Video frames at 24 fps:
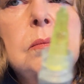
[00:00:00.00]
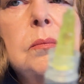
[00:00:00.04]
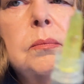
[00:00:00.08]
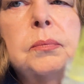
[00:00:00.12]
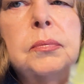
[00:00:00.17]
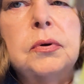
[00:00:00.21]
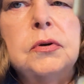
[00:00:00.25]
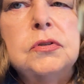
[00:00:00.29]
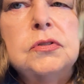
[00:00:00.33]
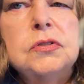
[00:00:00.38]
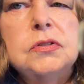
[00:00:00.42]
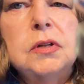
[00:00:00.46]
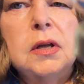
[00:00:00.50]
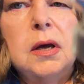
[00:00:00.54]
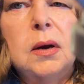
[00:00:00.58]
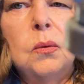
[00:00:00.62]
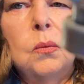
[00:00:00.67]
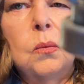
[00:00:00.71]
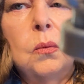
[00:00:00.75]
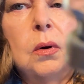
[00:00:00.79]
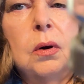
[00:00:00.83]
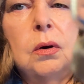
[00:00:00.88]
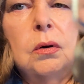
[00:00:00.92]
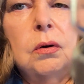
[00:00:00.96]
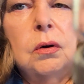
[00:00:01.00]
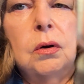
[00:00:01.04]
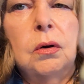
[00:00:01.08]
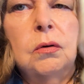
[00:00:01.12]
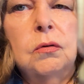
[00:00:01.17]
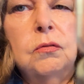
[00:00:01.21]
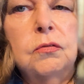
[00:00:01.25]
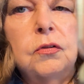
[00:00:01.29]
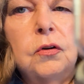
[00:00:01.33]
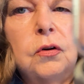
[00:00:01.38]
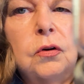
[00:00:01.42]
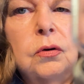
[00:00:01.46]
push that water
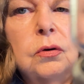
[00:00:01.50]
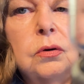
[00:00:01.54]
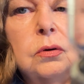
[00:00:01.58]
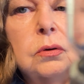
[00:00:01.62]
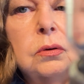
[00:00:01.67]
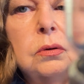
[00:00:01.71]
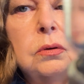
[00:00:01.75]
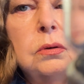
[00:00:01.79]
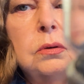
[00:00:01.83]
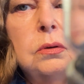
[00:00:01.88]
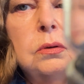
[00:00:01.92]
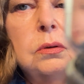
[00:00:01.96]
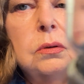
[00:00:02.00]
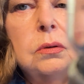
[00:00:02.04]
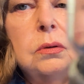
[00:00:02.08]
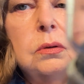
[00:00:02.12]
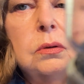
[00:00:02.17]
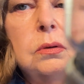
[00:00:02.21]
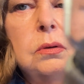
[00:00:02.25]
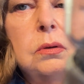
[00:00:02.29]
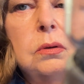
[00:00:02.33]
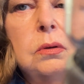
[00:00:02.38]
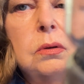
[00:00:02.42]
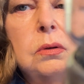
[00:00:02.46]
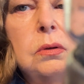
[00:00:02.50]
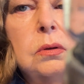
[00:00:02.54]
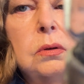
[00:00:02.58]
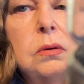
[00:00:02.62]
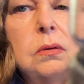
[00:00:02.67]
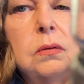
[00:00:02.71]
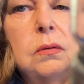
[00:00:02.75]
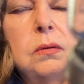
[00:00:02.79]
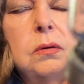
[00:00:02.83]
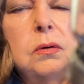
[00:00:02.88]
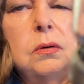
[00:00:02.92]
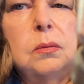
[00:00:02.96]
over
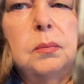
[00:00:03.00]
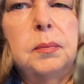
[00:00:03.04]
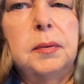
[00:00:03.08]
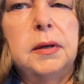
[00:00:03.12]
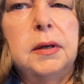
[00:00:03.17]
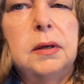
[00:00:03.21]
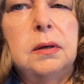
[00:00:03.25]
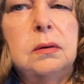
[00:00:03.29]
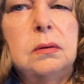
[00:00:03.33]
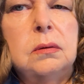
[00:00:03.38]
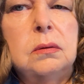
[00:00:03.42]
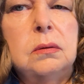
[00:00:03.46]
a little bit.